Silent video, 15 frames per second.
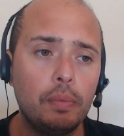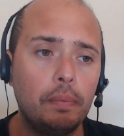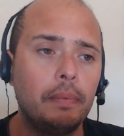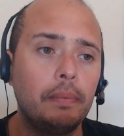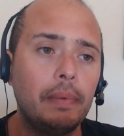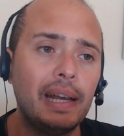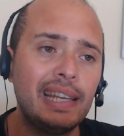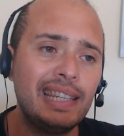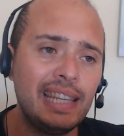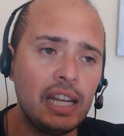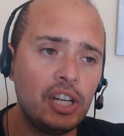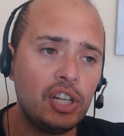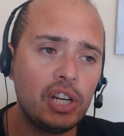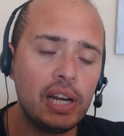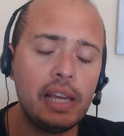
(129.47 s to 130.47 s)

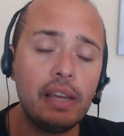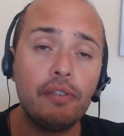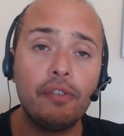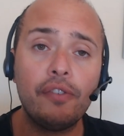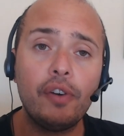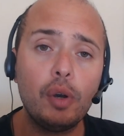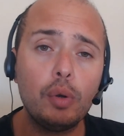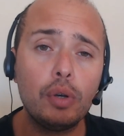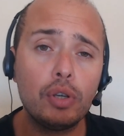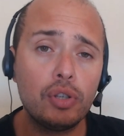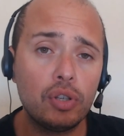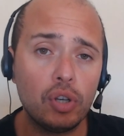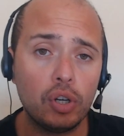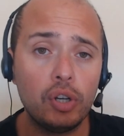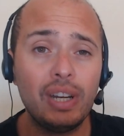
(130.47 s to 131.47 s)
essentially focus
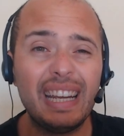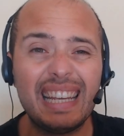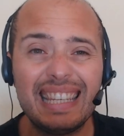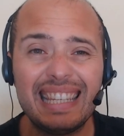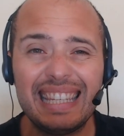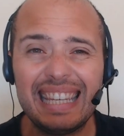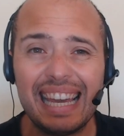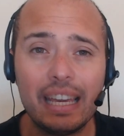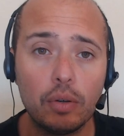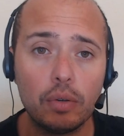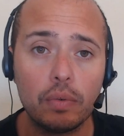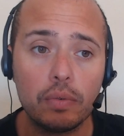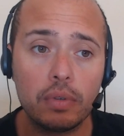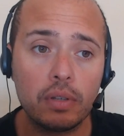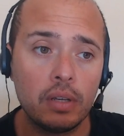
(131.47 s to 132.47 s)
on
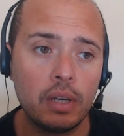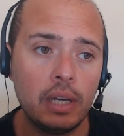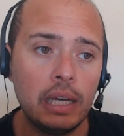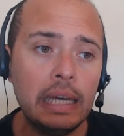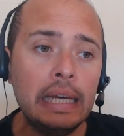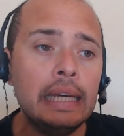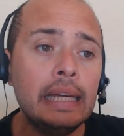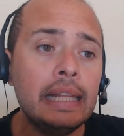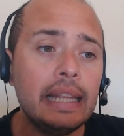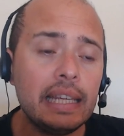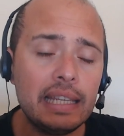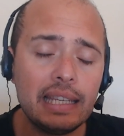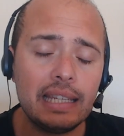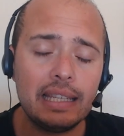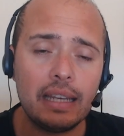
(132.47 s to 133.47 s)
sales. This
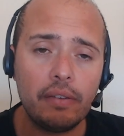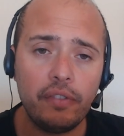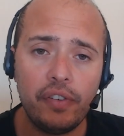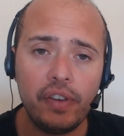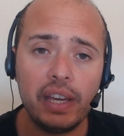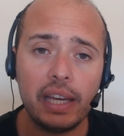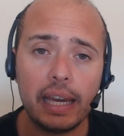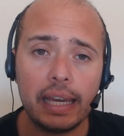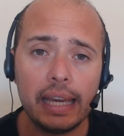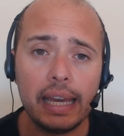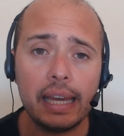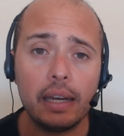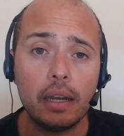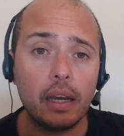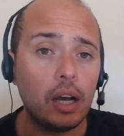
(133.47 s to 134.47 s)
is something,
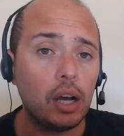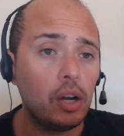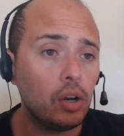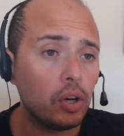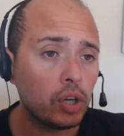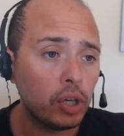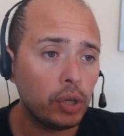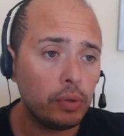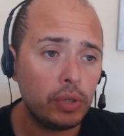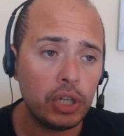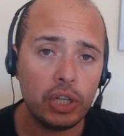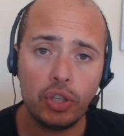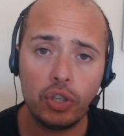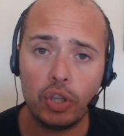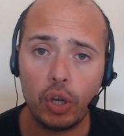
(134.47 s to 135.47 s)
again, a lot of
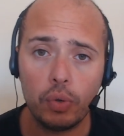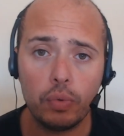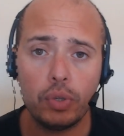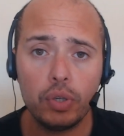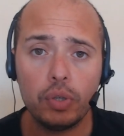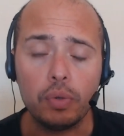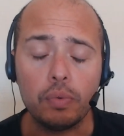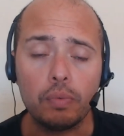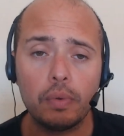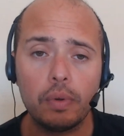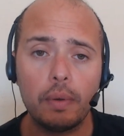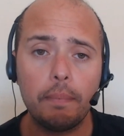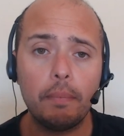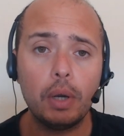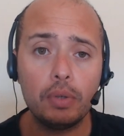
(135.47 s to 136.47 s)
coaches don't do.
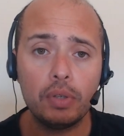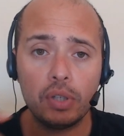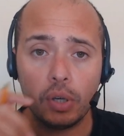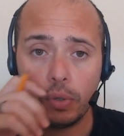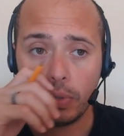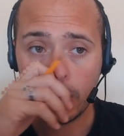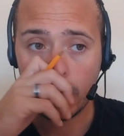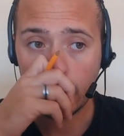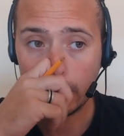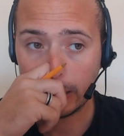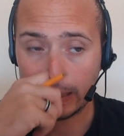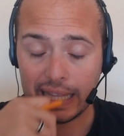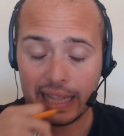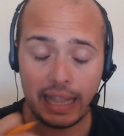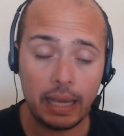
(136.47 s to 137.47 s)
Most coaches,
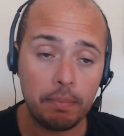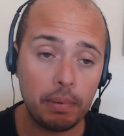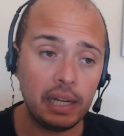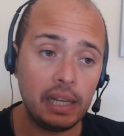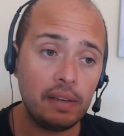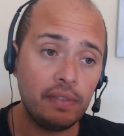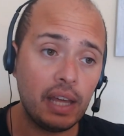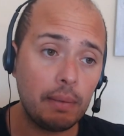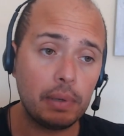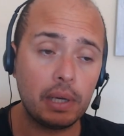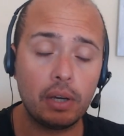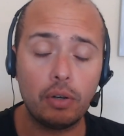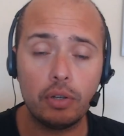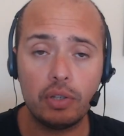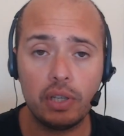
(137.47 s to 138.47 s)
they believe that
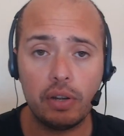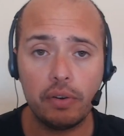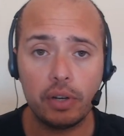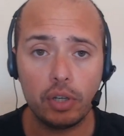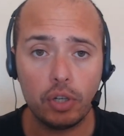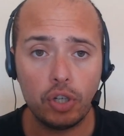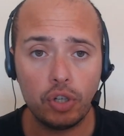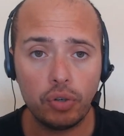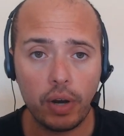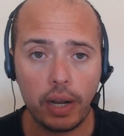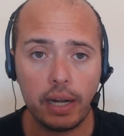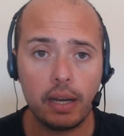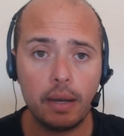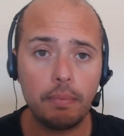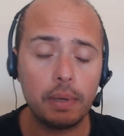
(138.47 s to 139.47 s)
because they're a good
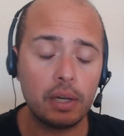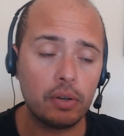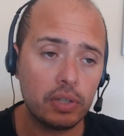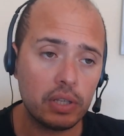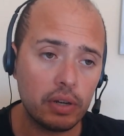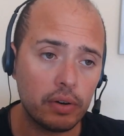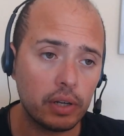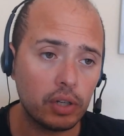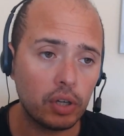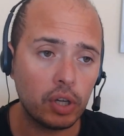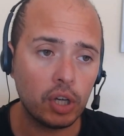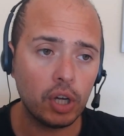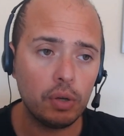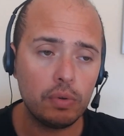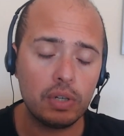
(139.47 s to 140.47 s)
trainer, because they're a good
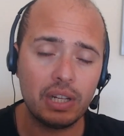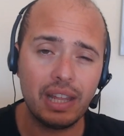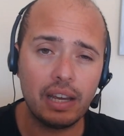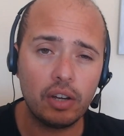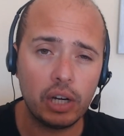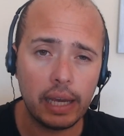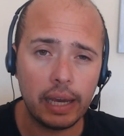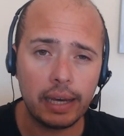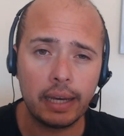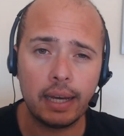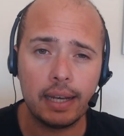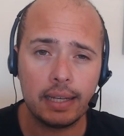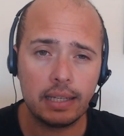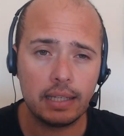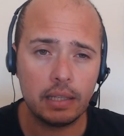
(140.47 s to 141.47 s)
coach, they're going to get
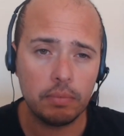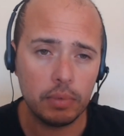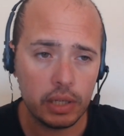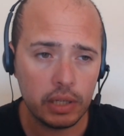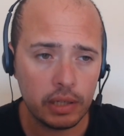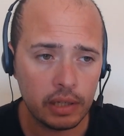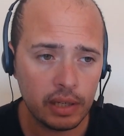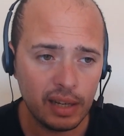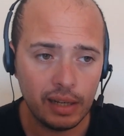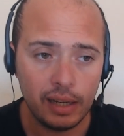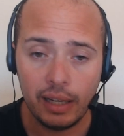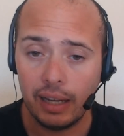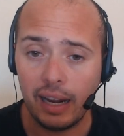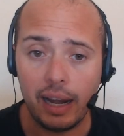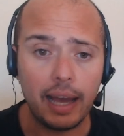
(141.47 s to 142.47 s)
customers
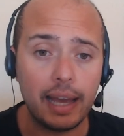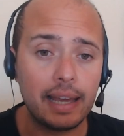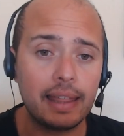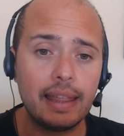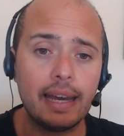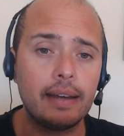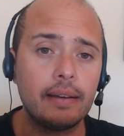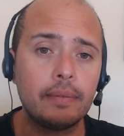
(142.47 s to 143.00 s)
like that,